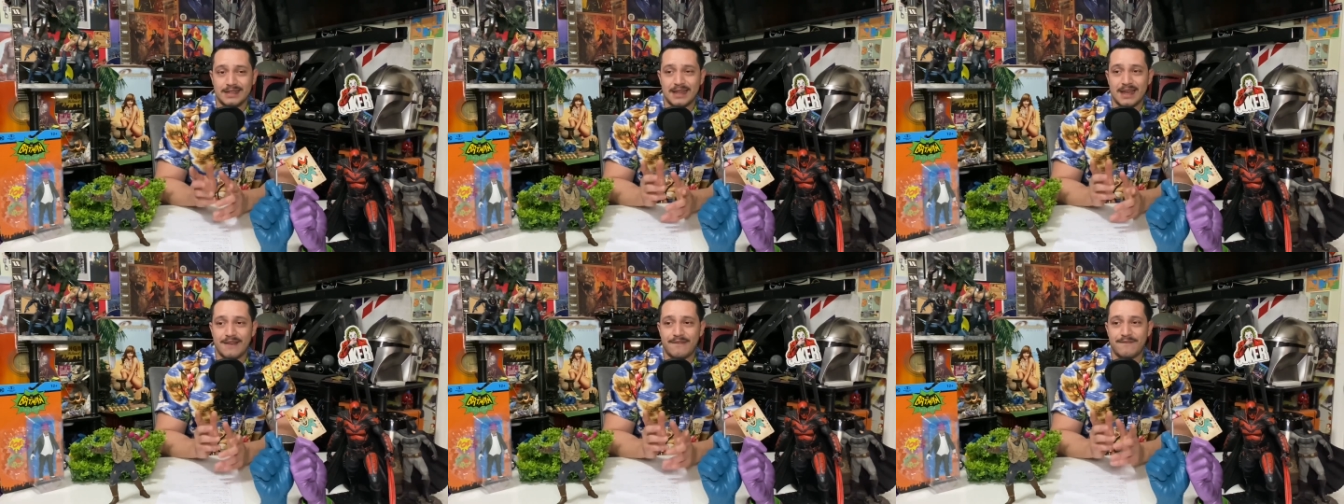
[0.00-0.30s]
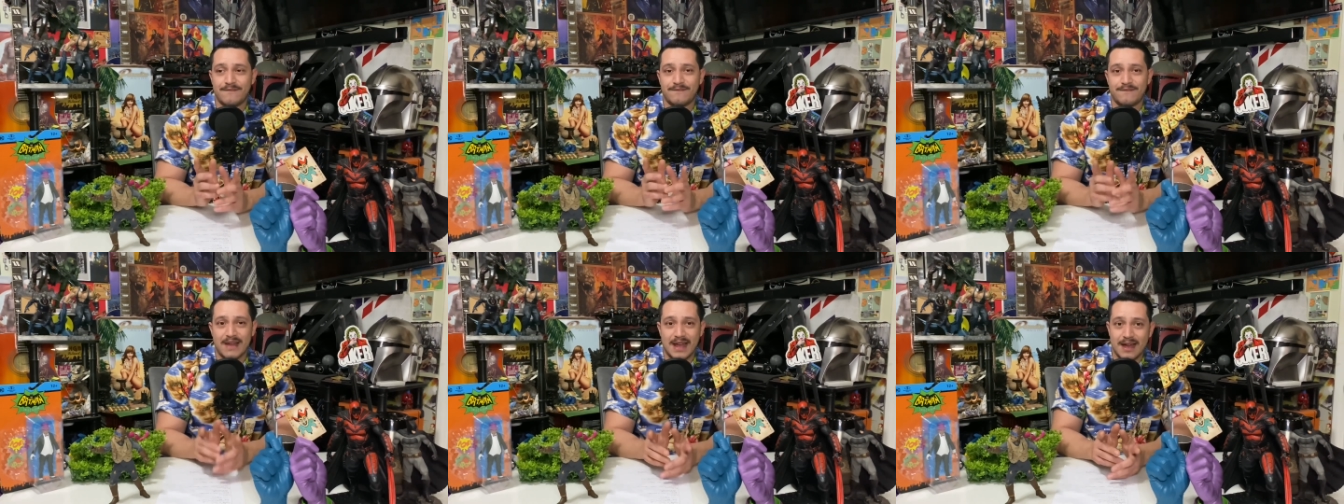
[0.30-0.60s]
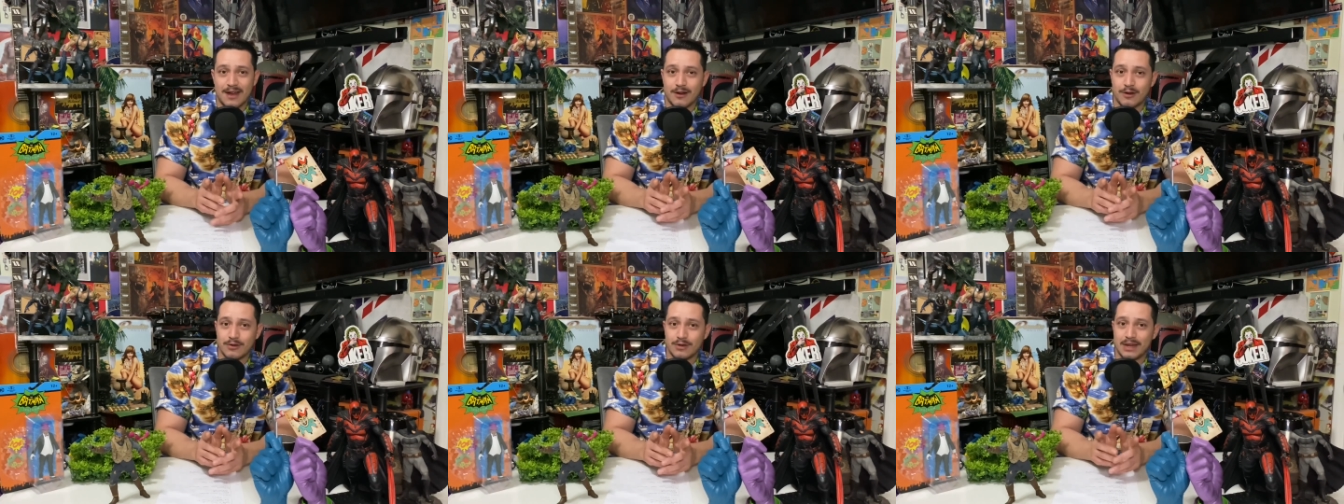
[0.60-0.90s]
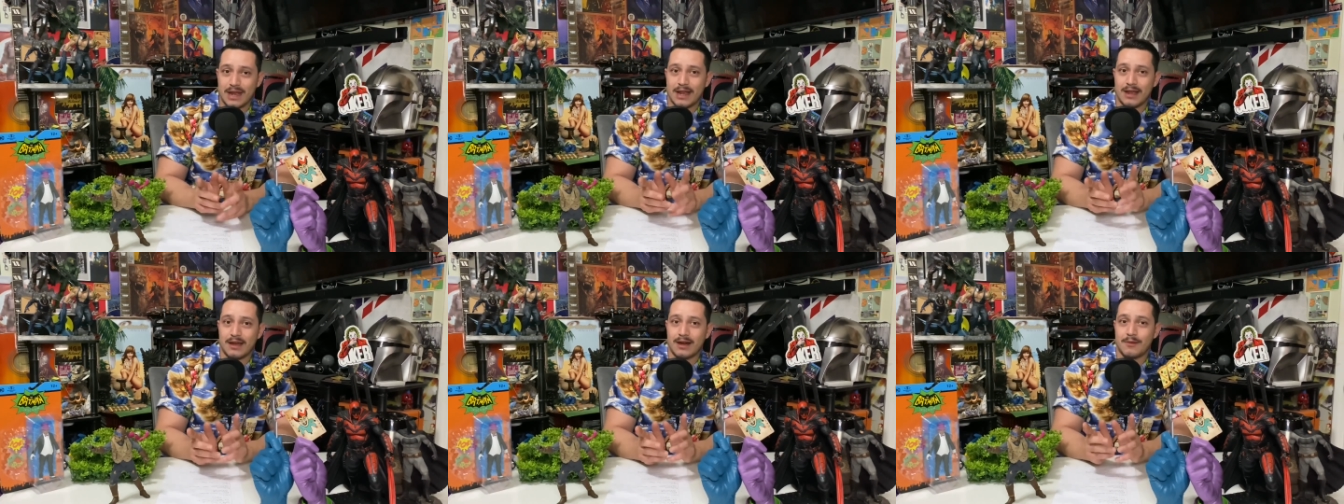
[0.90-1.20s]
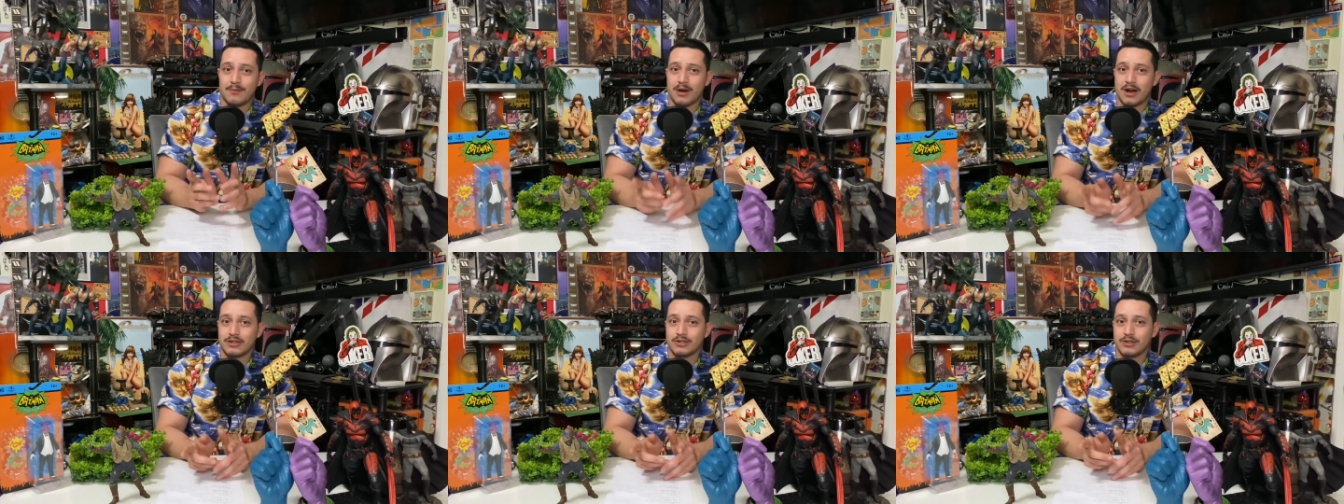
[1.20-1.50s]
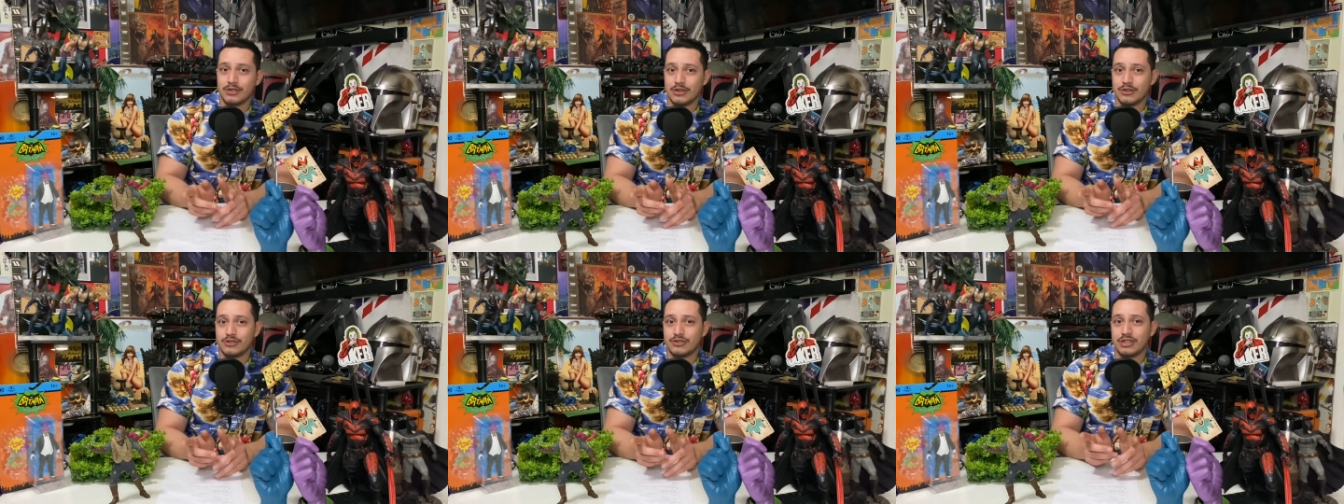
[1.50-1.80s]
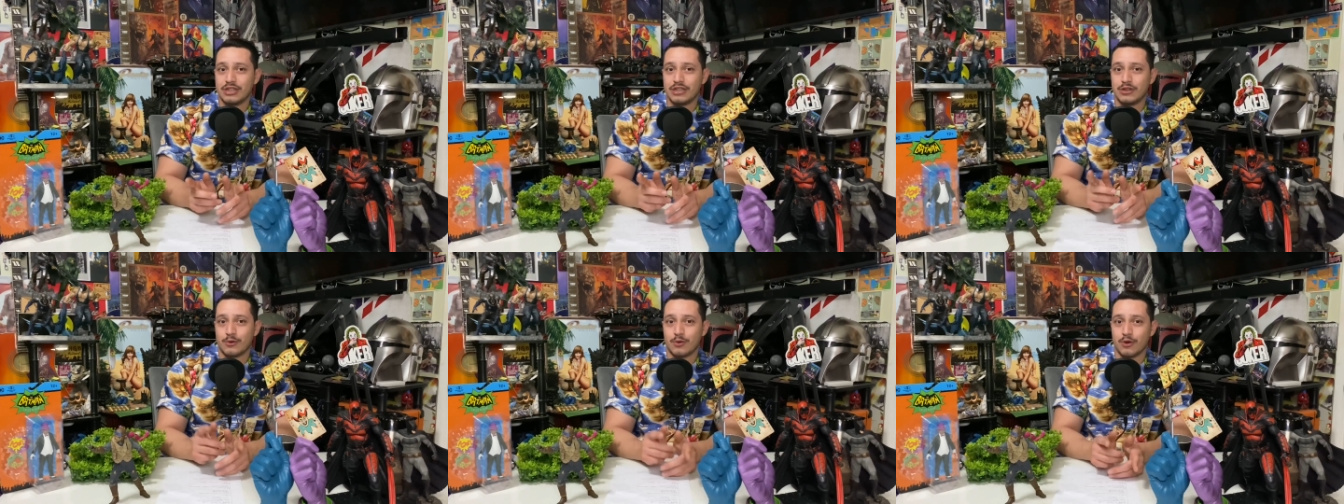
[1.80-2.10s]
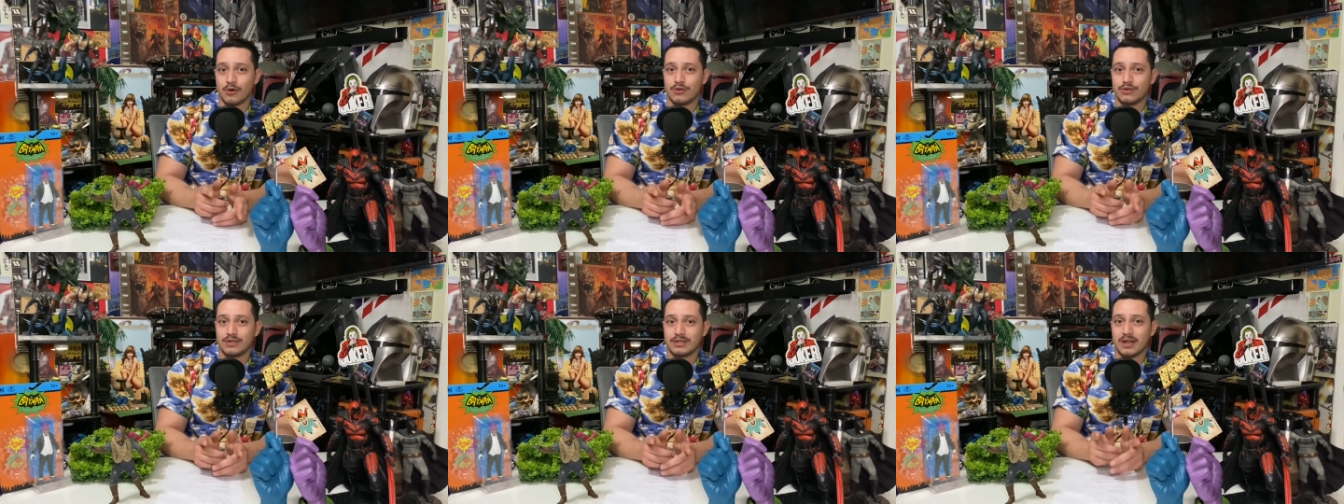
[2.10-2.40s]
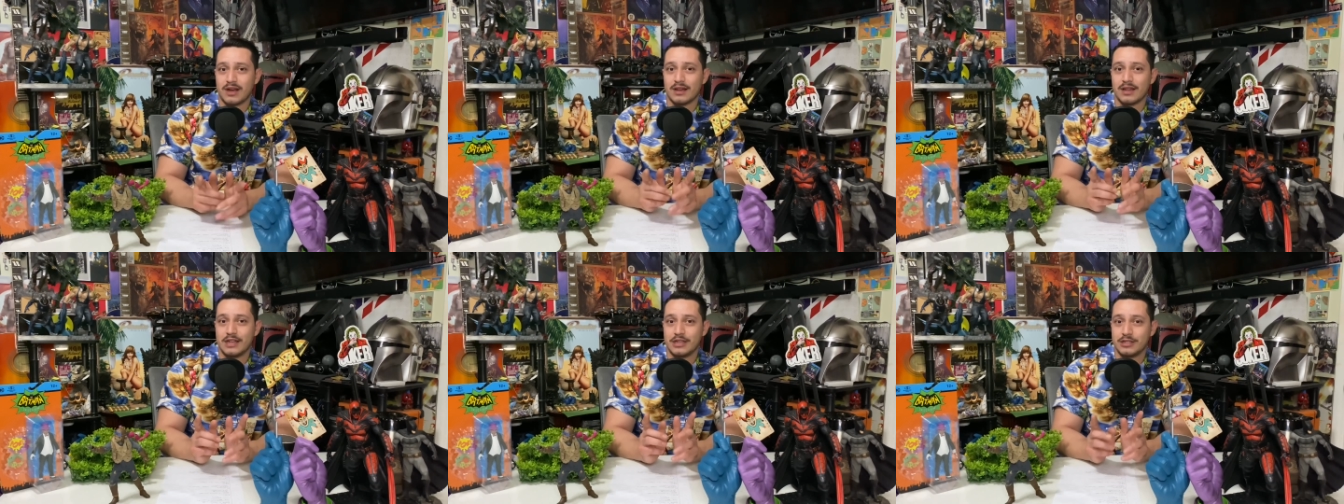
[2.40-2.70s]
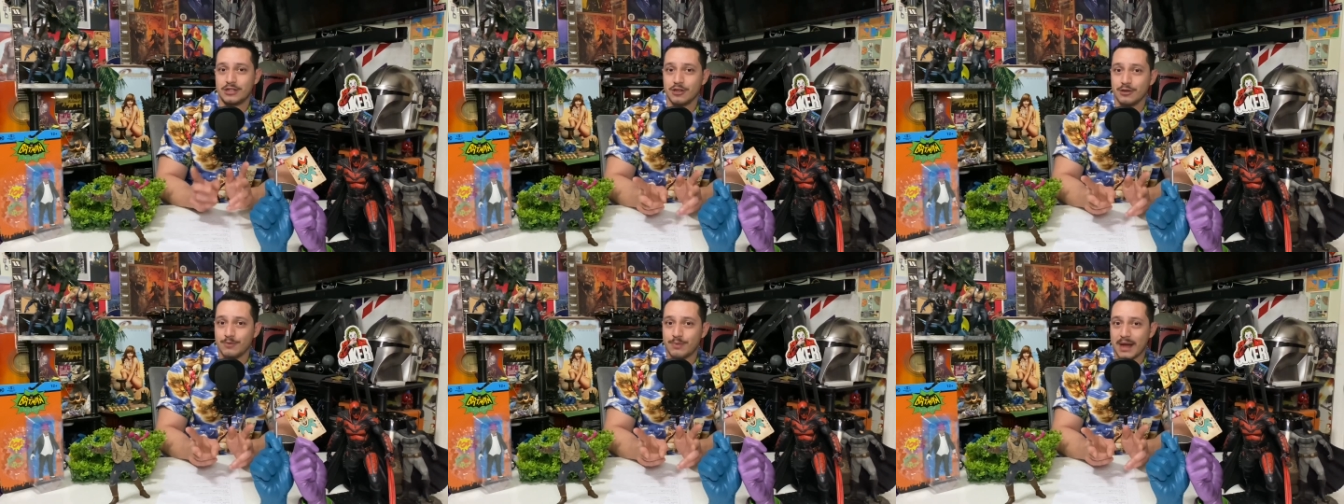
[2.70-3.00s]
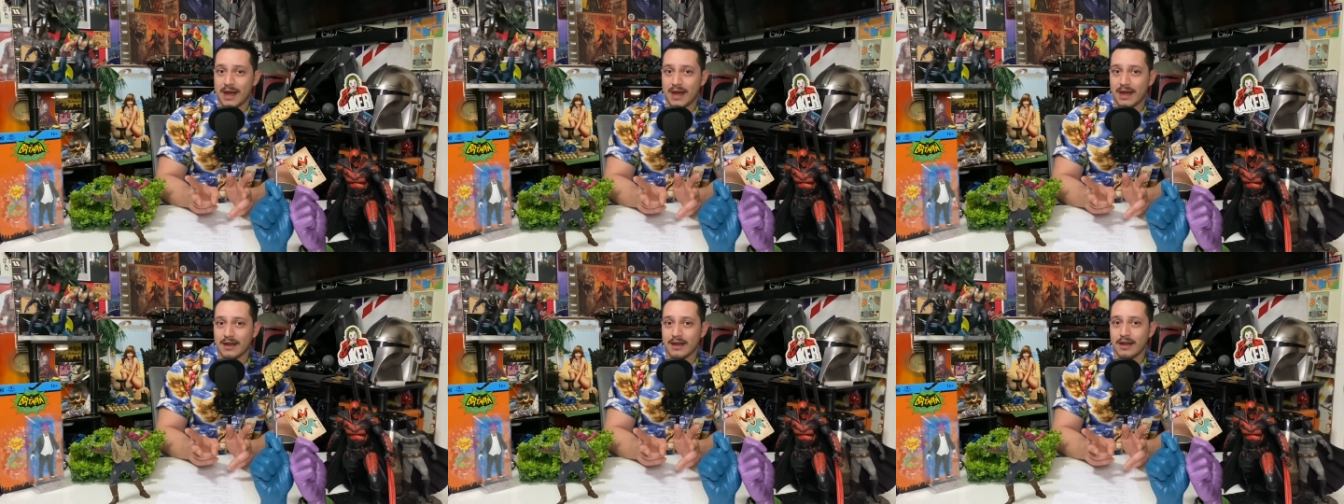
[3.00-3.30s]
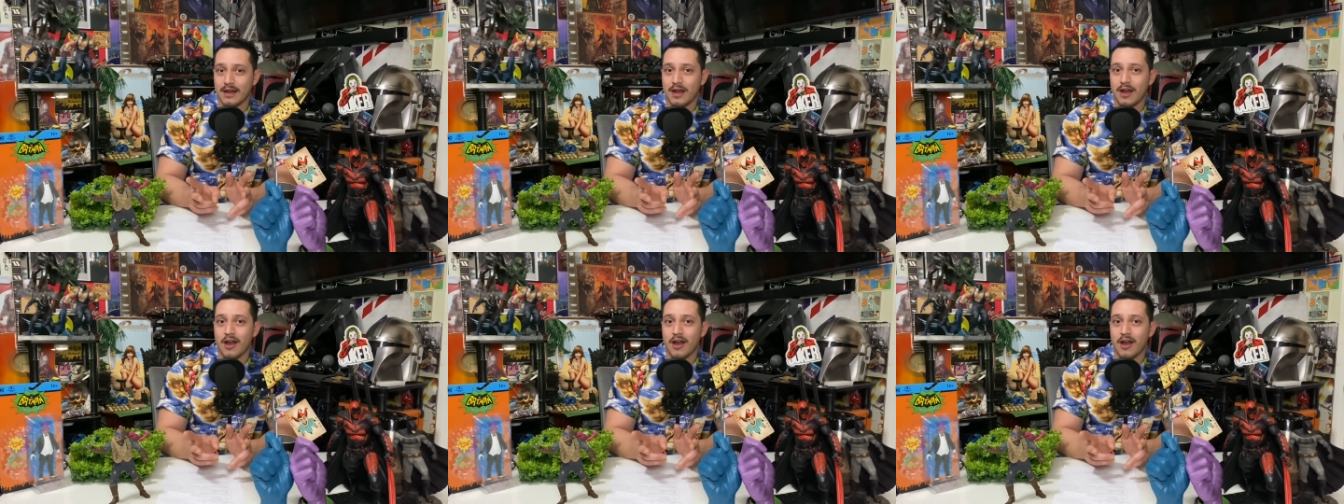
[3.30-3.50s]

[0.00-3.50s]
they found a Hamato Yoshi and a Oroku Saki two pack